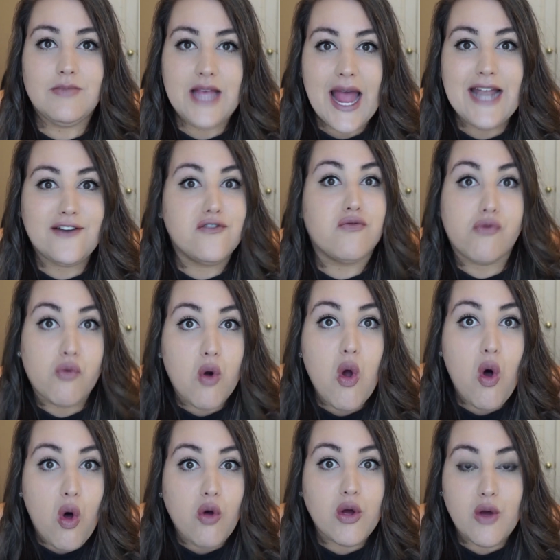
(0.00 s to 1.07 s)
kind of
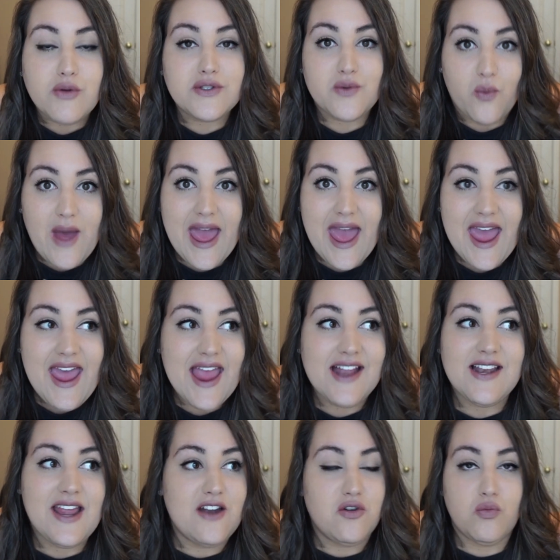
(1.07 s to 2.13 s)
roll goes away
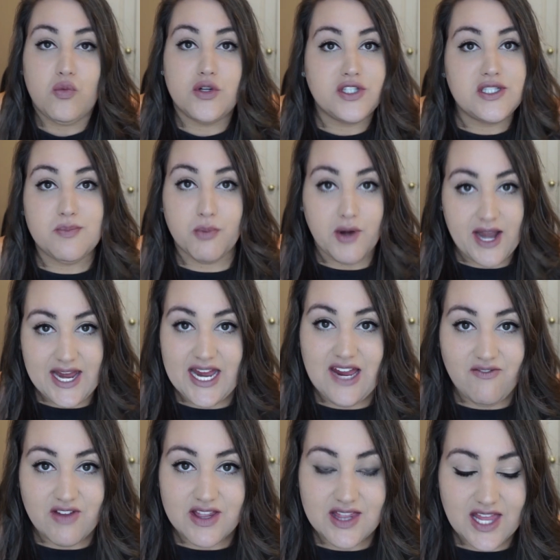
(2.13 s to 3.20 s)
and it will spray
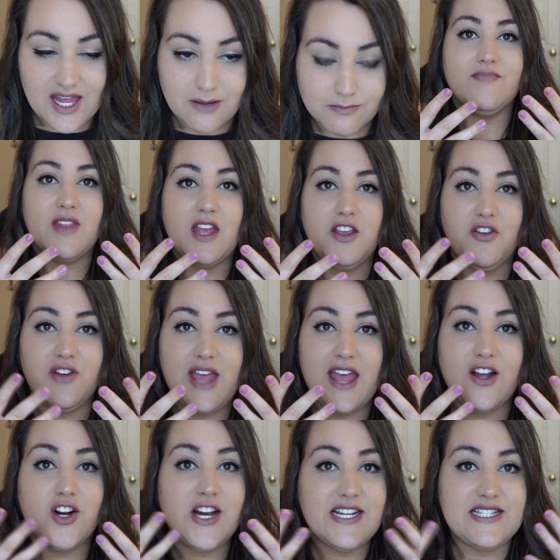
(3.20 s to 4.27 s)
evenly. You'll
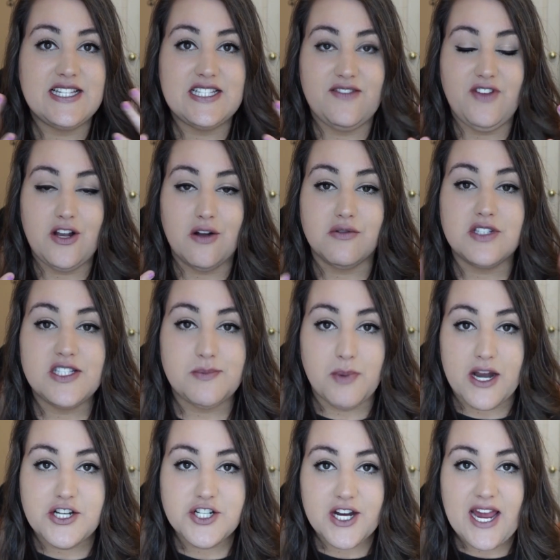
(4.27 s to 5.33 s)
get creases if you don't
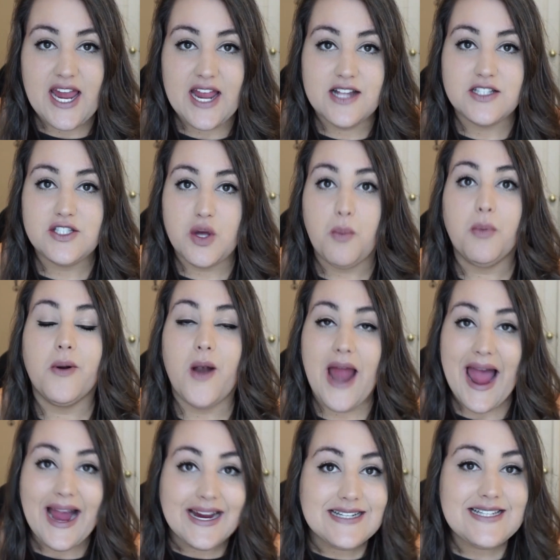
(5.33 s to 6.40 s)
spread your hands, so
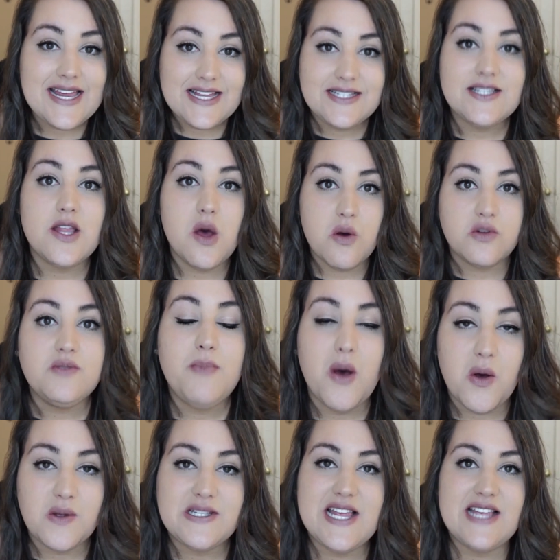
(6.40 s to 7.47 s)
practice those
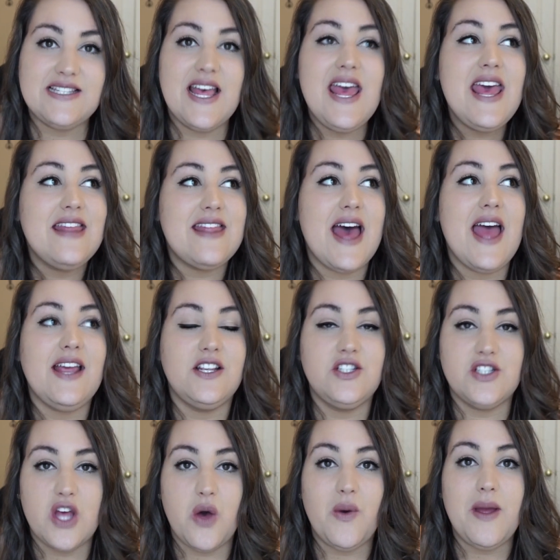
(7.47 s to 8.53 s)
poses. That is
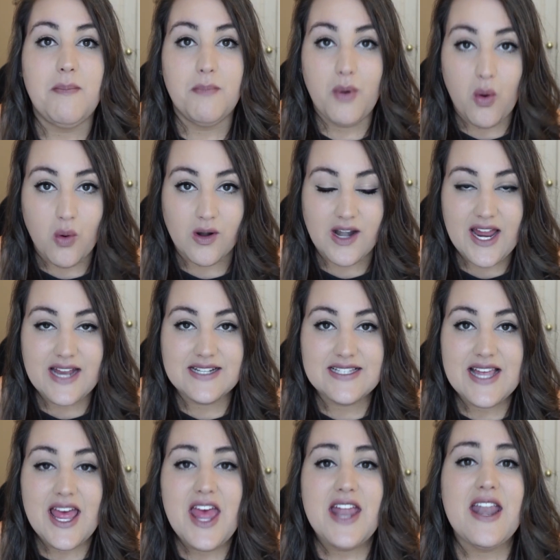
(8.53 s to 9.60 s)
so
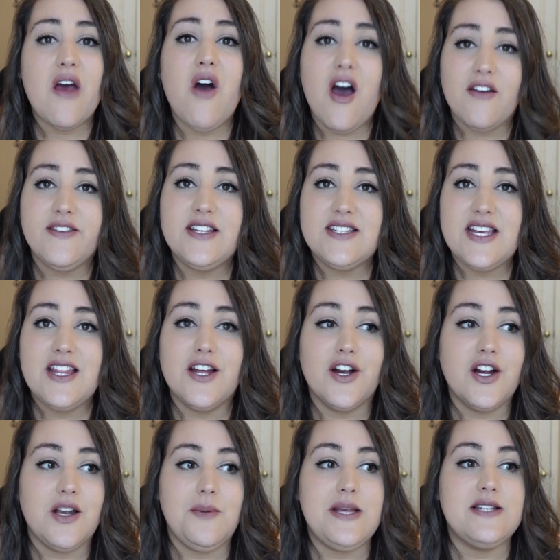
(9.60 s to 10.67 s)
important. Now, obviously, there
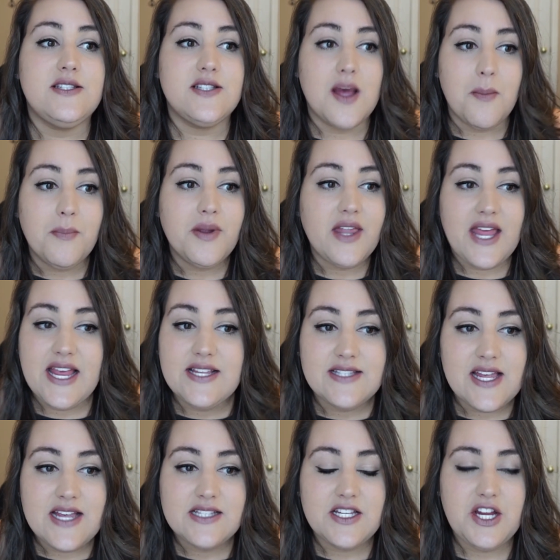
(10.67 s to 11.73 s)
are going to be some
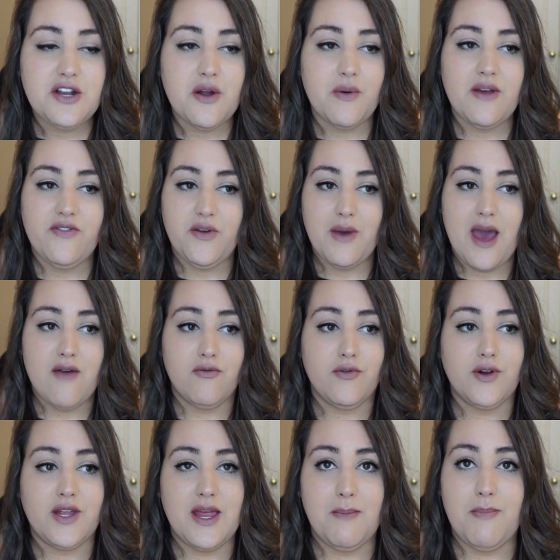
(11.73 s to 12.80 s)
places, you know, if you have
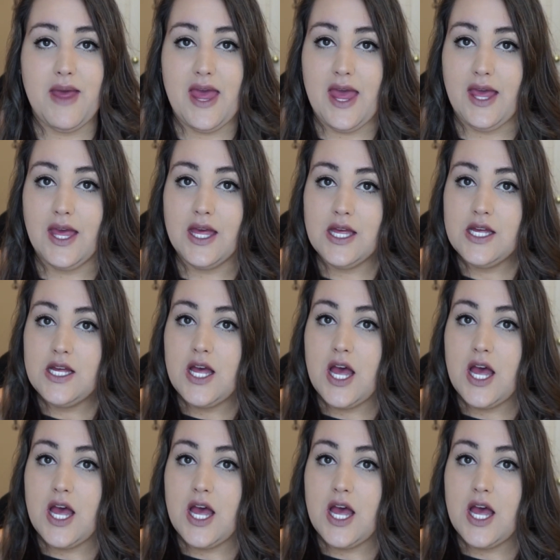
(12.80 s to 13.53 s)
really big